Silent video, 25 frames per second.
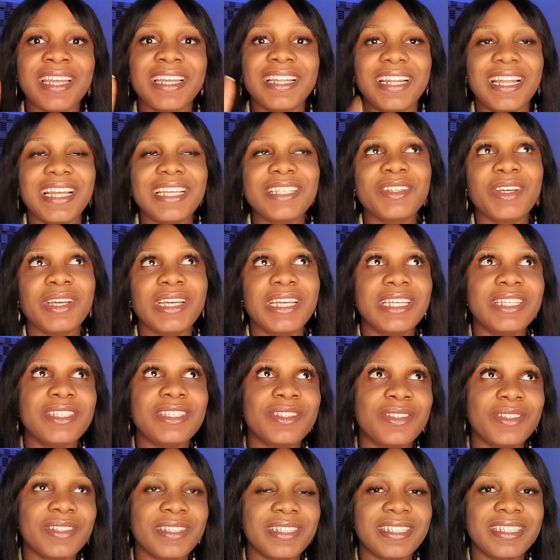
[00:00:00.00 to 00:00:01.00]
Let's go
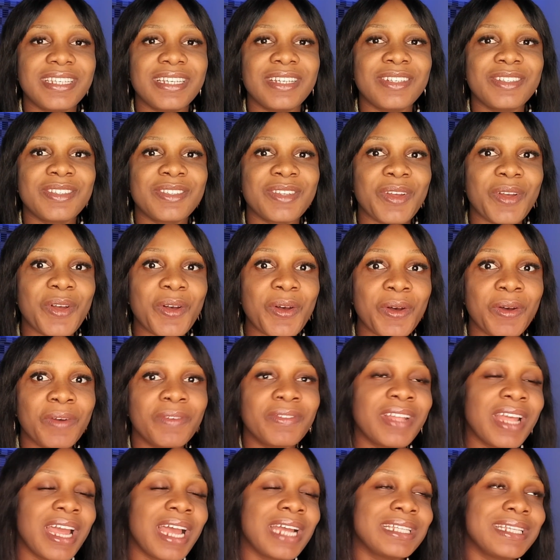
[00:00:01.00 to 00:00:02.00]
into details
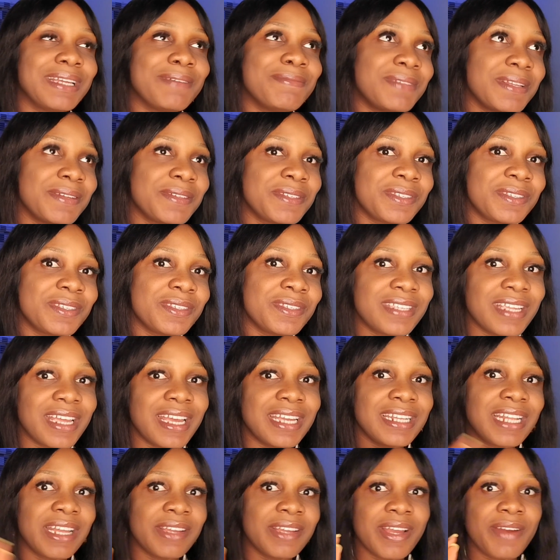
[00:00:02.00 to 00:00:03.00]
of the attempted
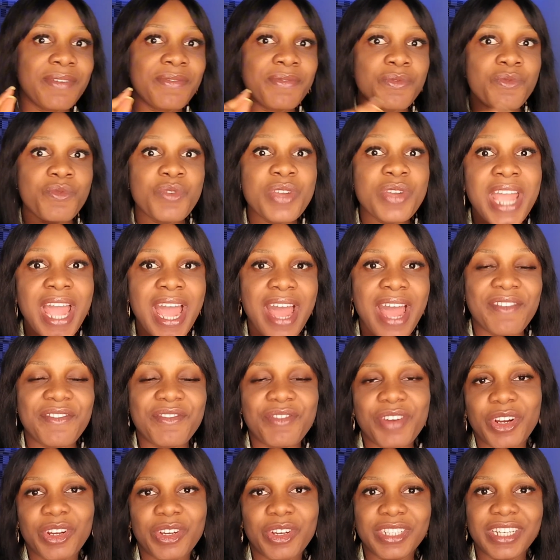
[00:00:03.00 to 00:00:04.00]
suicide that we
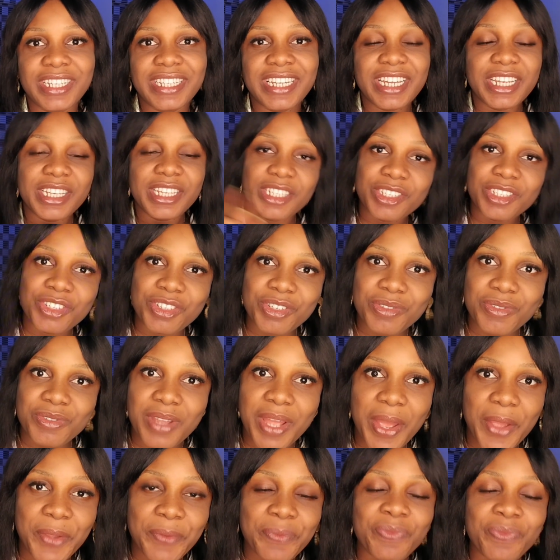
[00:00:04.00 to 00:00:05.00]
have recorded in
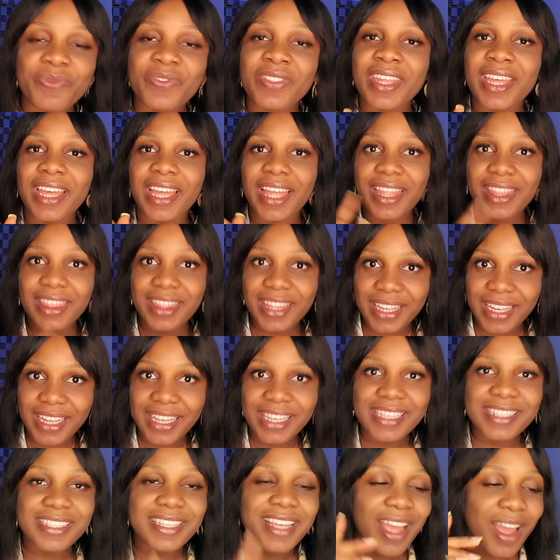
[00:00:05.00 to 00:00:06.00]
Nigeria
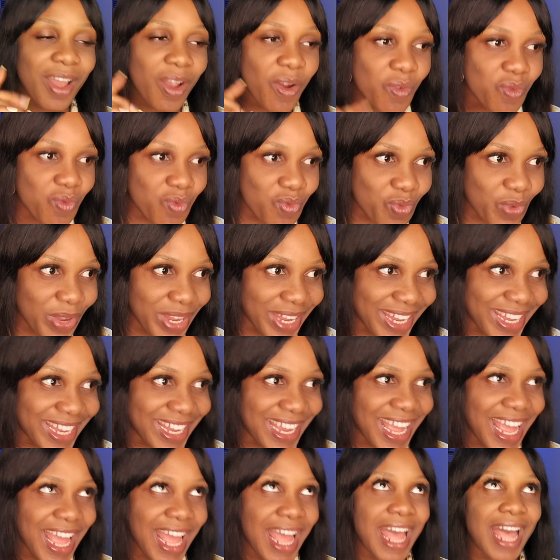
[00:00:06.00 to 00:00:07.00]
this
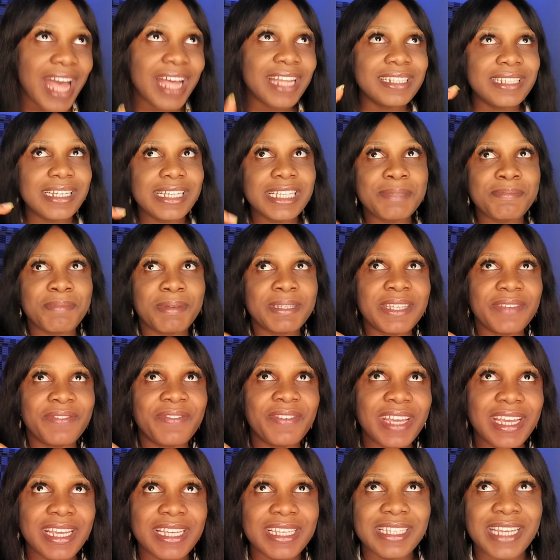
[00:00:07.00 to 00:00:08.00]
week. And this
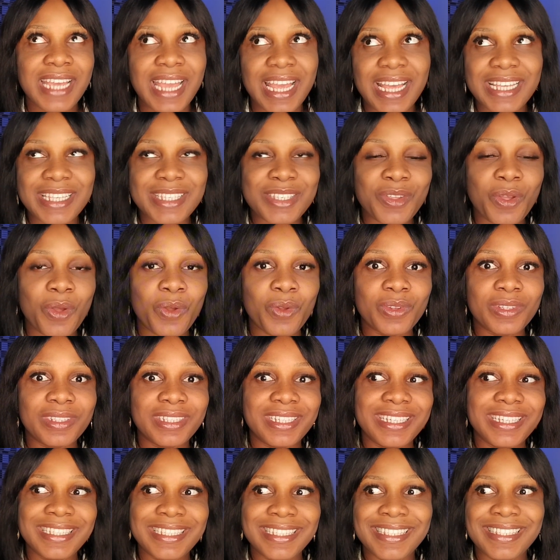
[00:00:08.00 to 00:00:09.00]
specific case, or
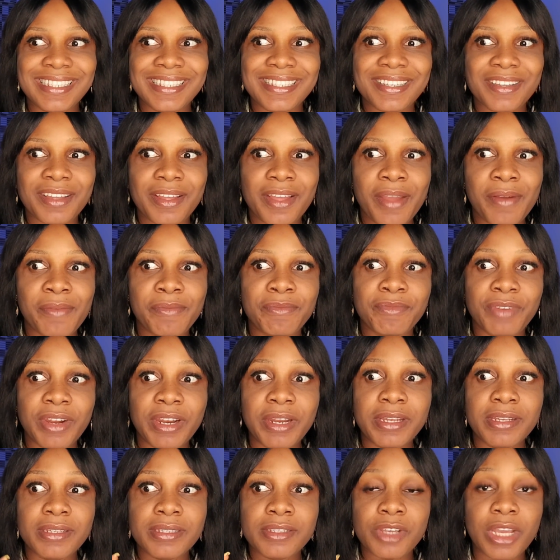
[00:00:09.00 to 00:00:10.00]
this
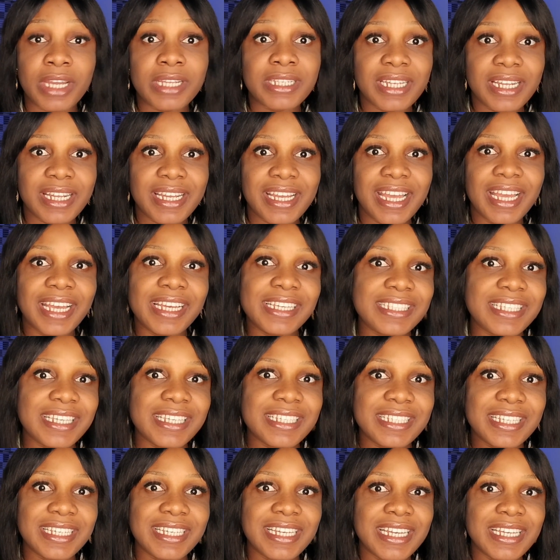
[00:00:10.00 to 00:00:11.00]
very trending case,
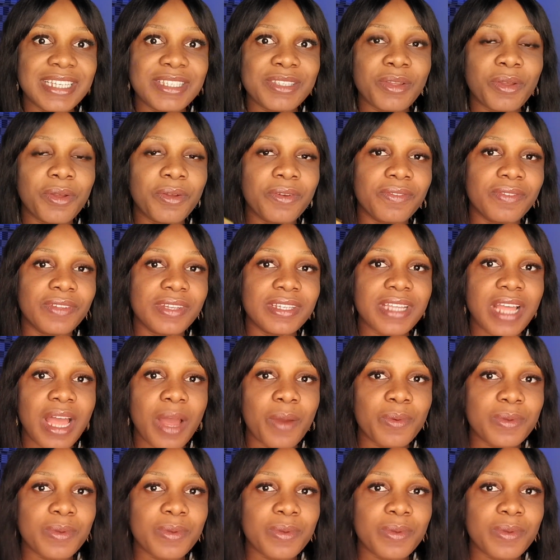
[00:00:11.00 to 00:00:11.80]
is the case of this